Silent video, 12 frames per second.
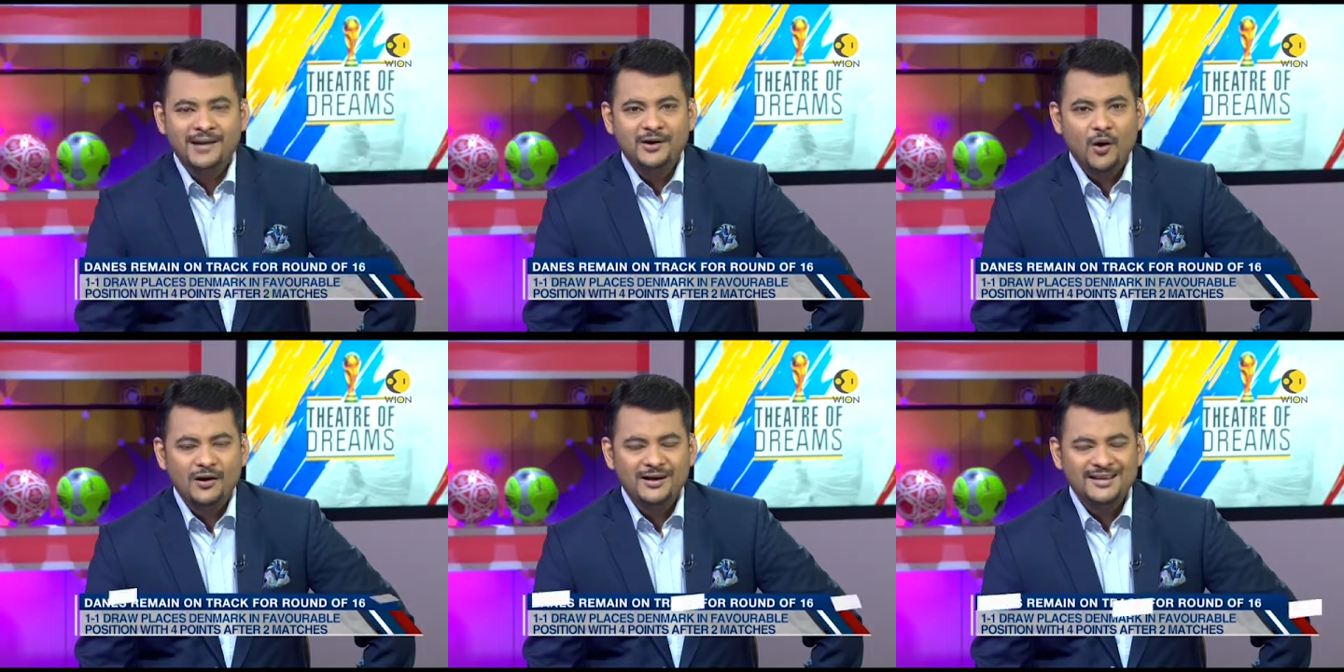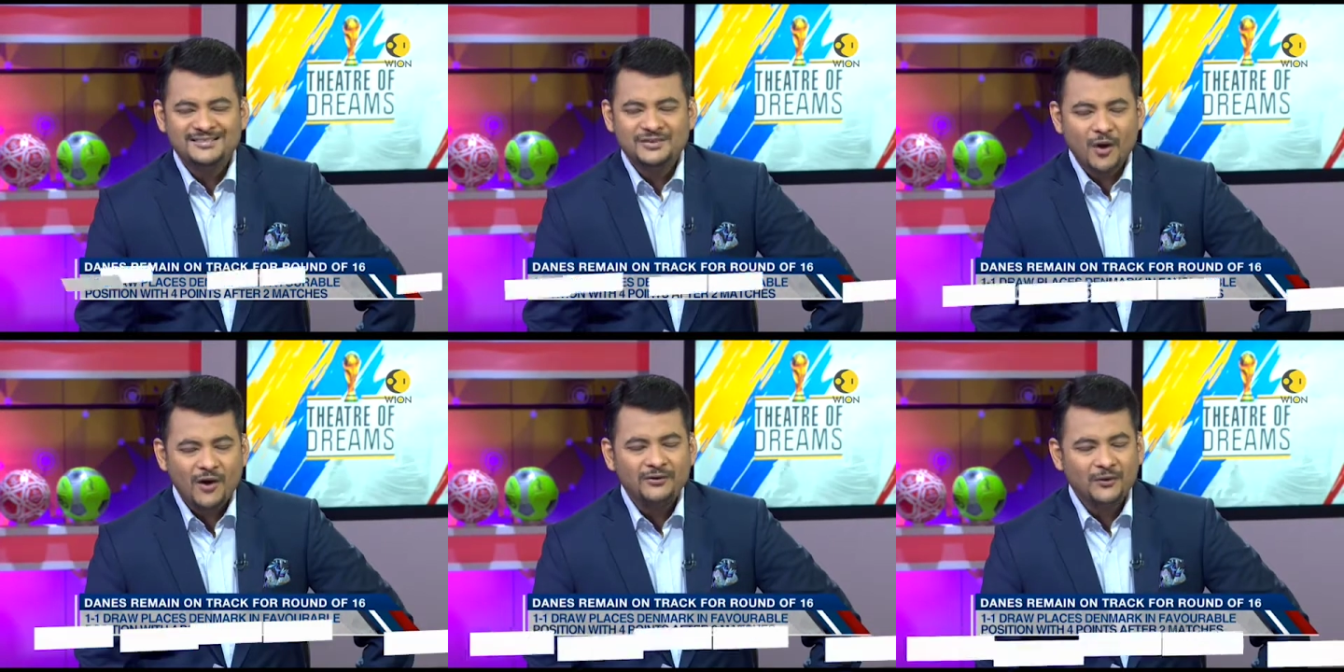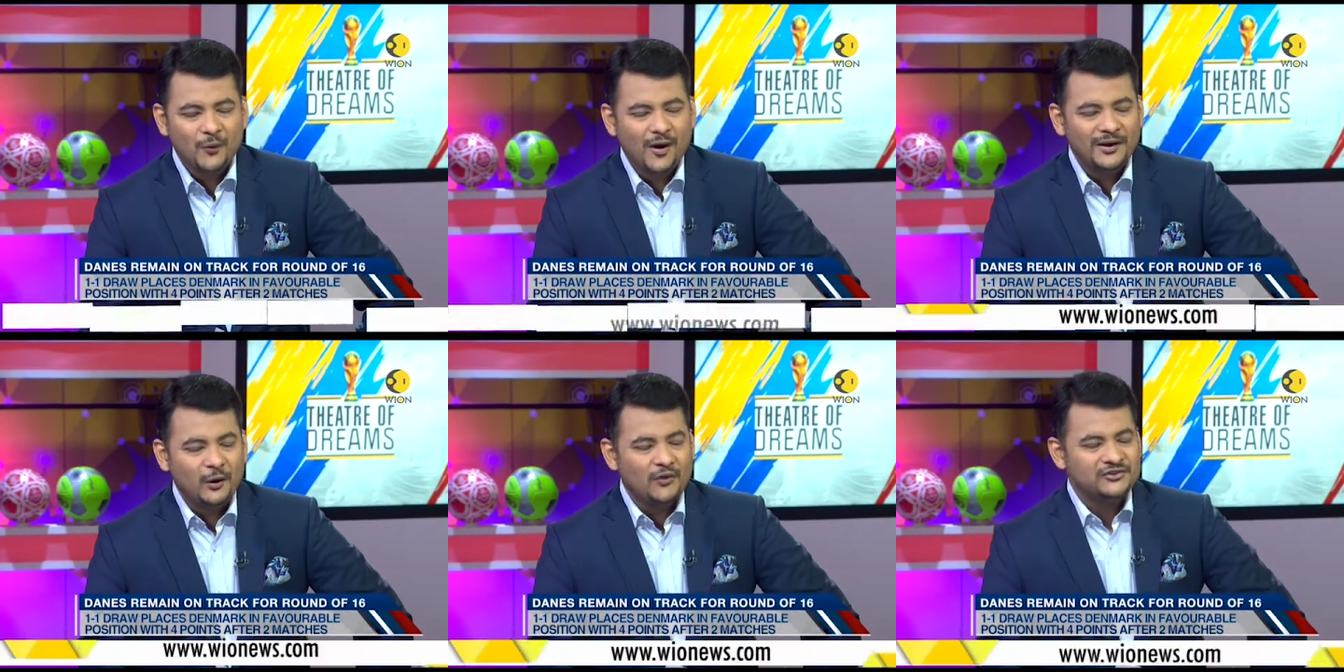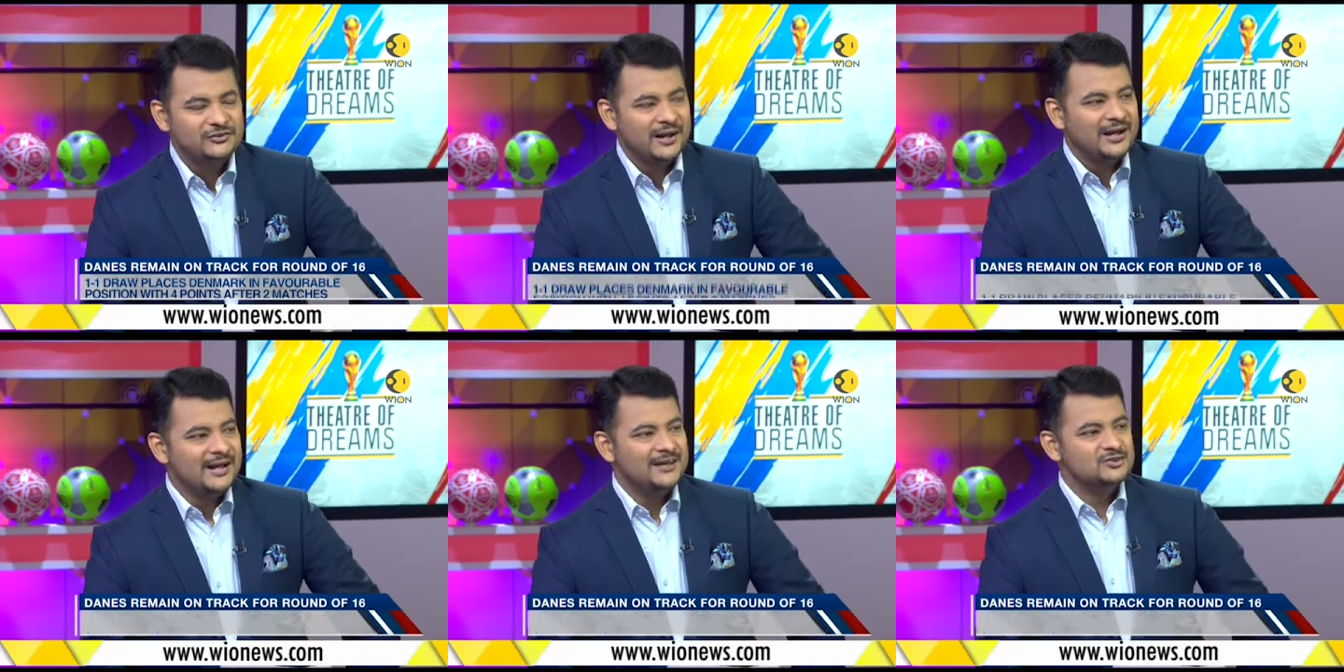Holland, it's not going Australia's